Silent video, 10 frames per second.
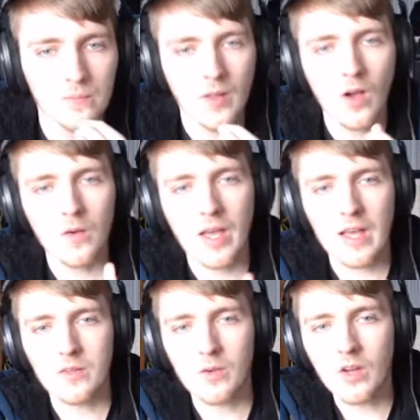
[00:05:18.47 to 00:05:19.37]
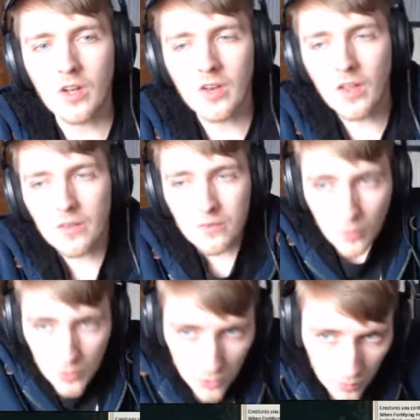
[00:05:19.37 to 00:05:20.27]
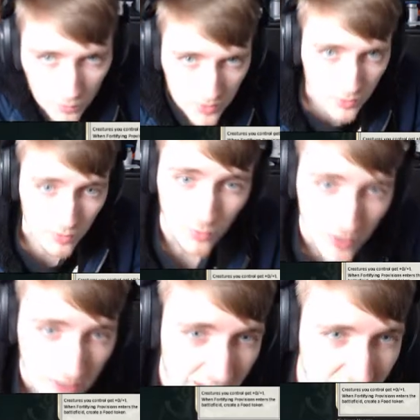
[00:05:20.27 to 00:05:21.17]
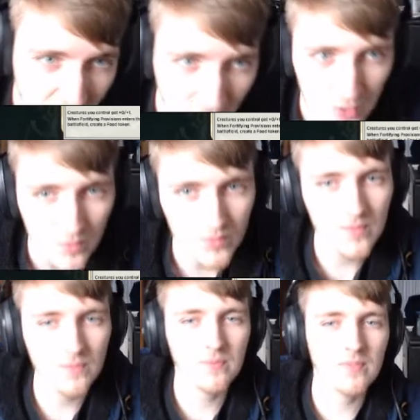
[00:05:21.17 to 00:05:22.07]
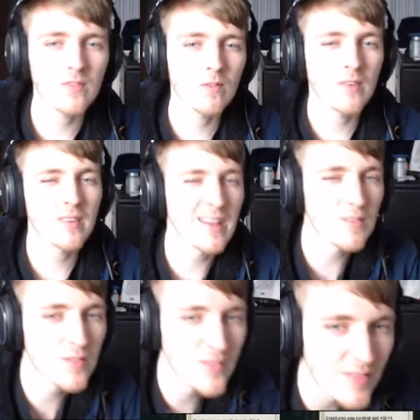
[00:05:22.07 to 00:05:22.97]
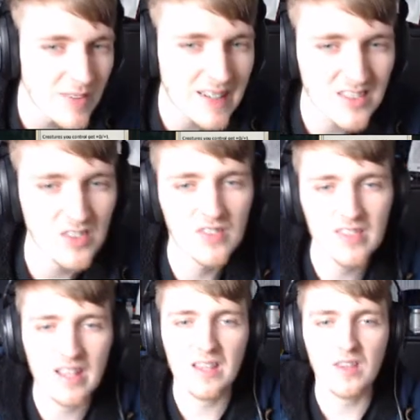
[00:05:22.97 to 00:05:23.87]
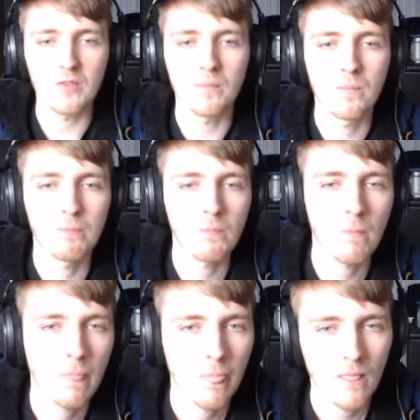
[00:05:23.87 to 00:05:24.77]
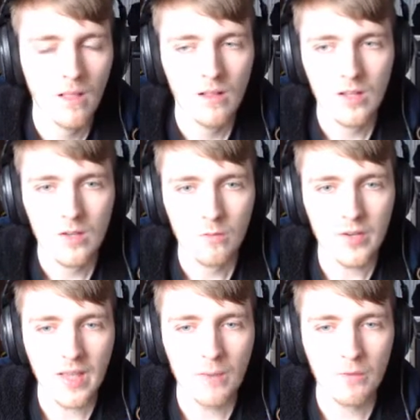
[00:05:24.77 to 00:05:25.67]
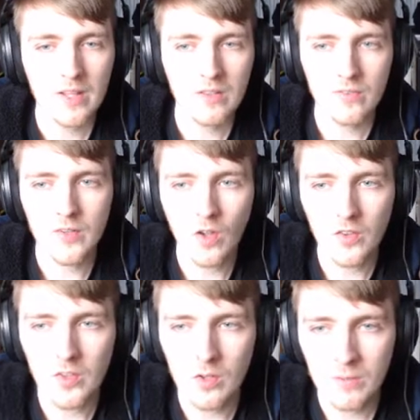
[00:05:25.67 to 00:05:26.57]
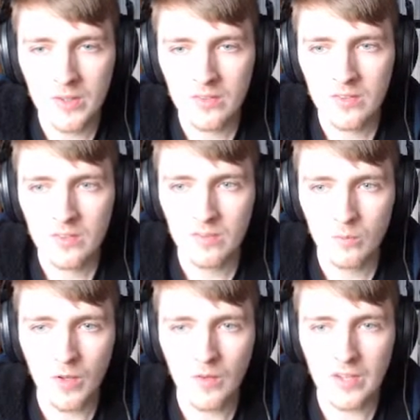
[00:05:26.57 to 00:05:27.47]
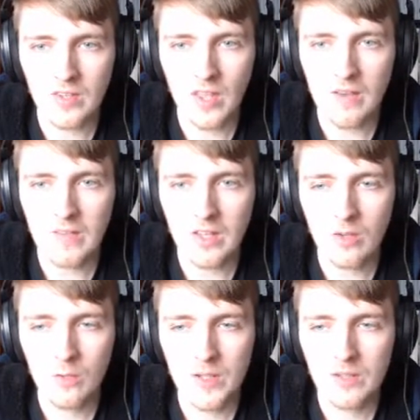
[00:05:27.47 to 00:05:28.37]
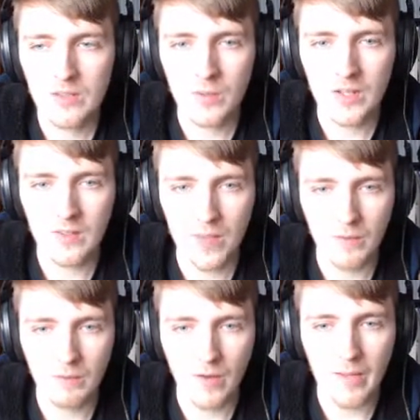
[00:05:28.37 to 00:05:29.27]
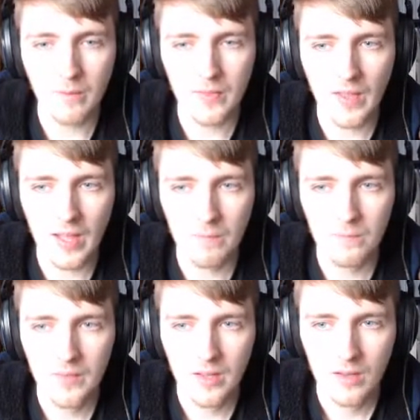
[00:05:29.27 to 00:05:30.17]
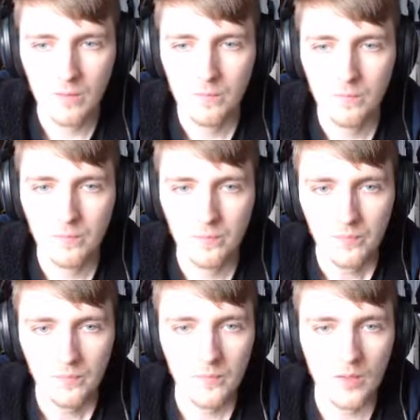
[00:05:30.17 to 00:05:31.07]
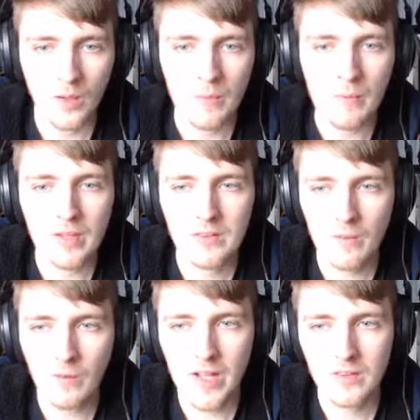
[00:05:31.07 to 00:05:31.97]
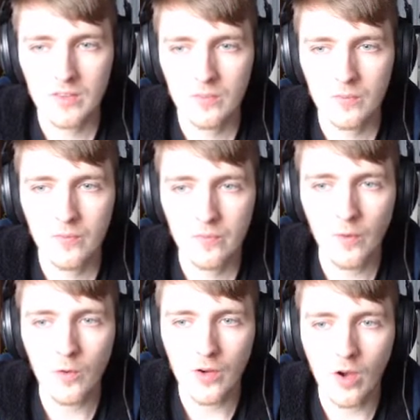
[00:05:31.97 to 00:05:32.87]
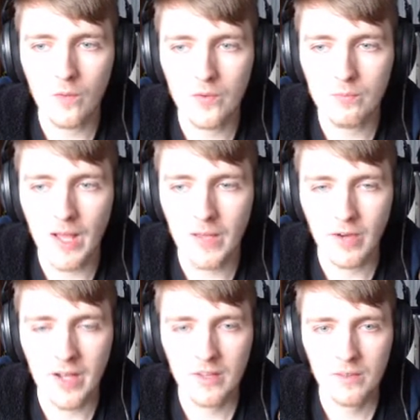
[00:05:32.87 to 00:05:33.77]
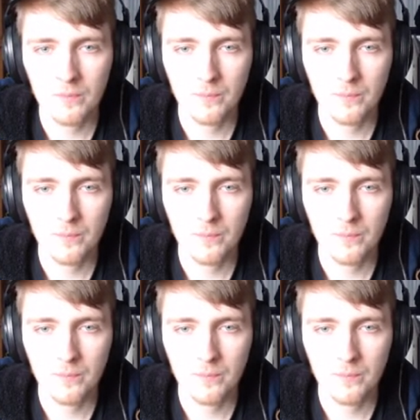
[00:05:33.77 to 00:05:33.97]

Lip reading: Okay, so we've got another 4-drop, which we really can't... we really shouldn't take it. Red Cap Raiders for non-humans. We don't actually have any humans. We could tap the rat with that. I mean, we could tap rats for it off of Mad Ratter.